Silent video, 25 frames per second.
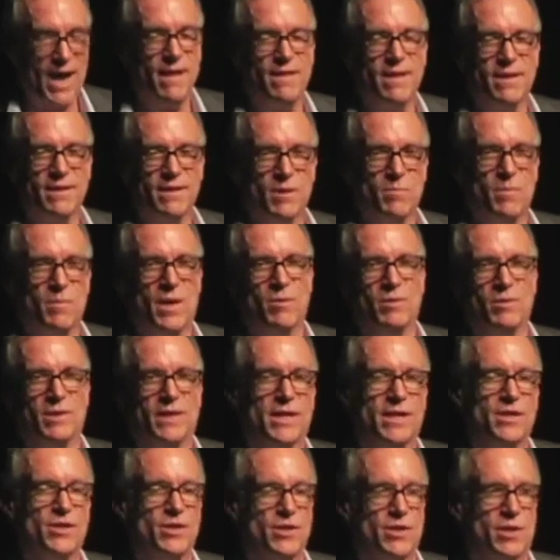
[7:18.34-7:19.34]
I think that my
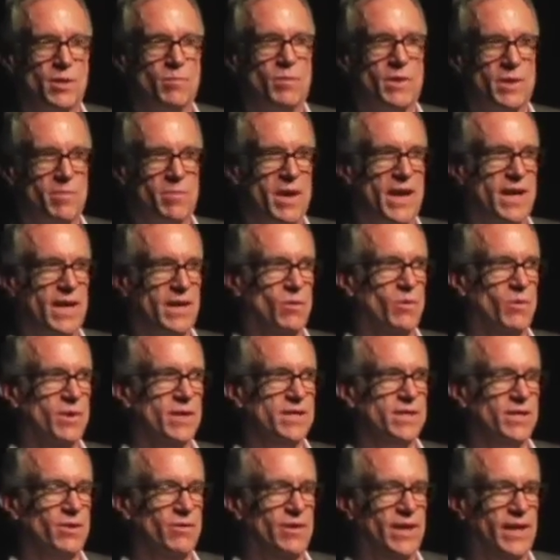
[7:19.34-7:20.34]
relationship with Patti
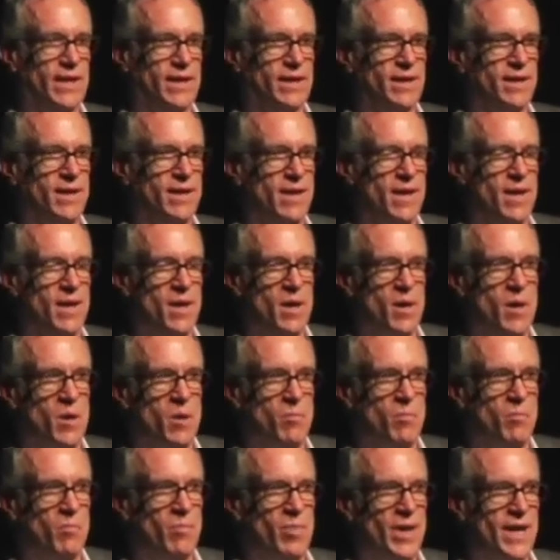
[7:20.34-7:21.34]
was unique,
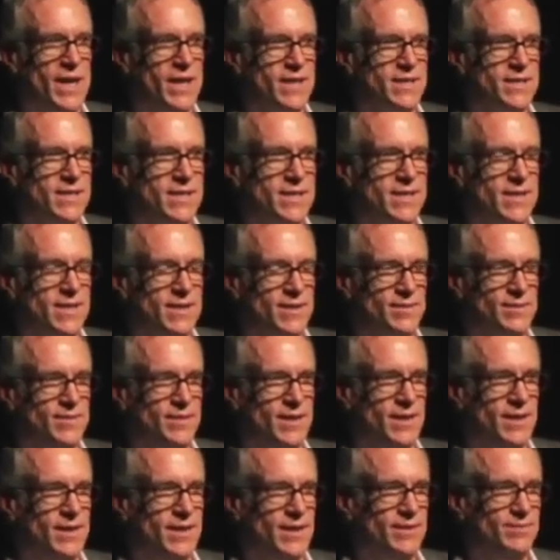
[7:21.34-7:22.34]
but
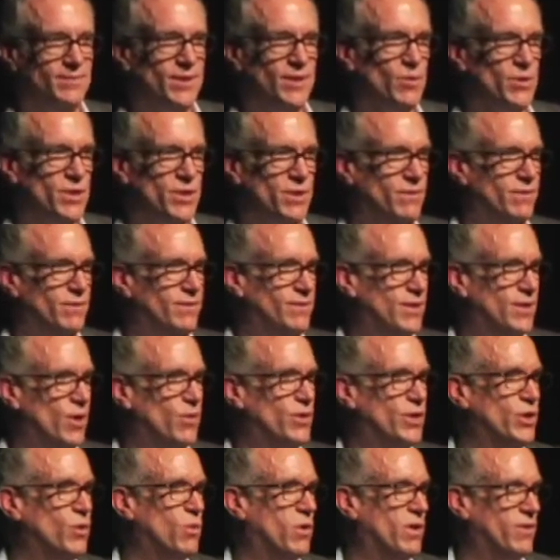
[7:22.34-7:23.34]

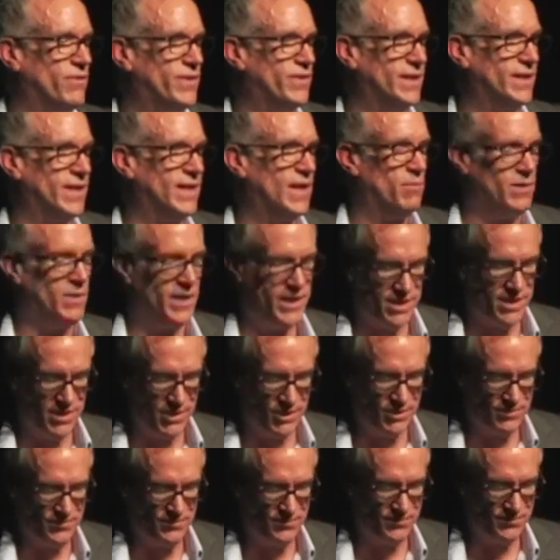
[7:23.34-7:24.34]
don't you all feel that way
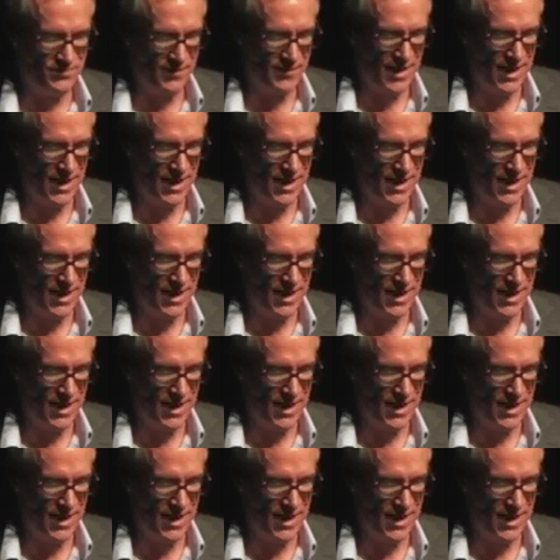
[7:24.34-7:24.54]
too?